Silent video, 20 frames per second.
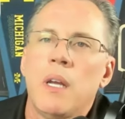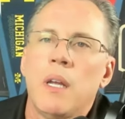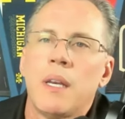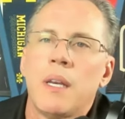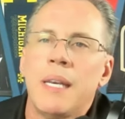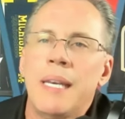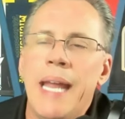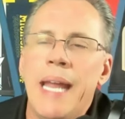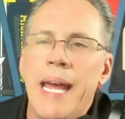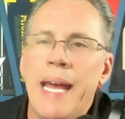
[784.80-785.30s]

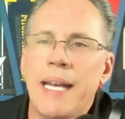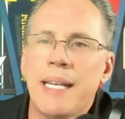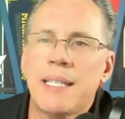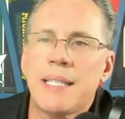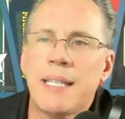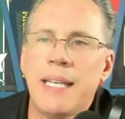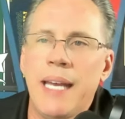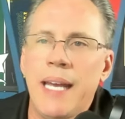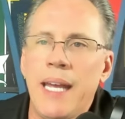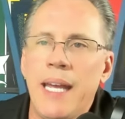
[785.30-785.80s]

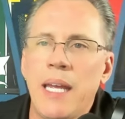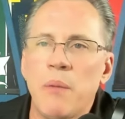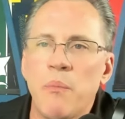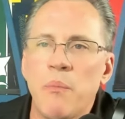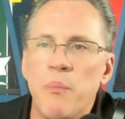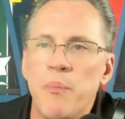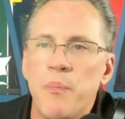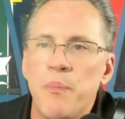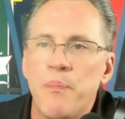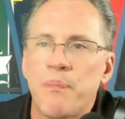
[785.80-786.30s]
Next game
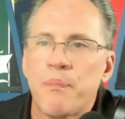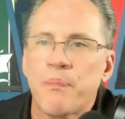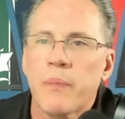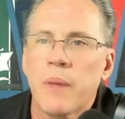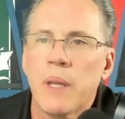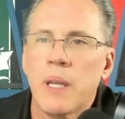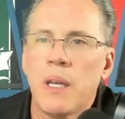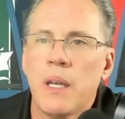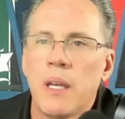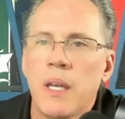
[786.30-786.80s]

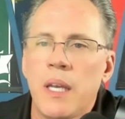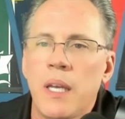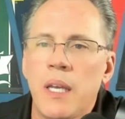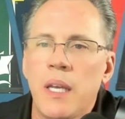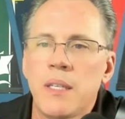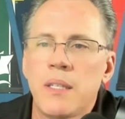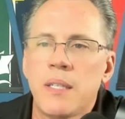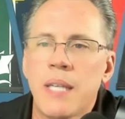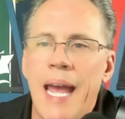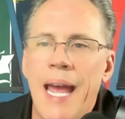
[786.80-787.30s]
is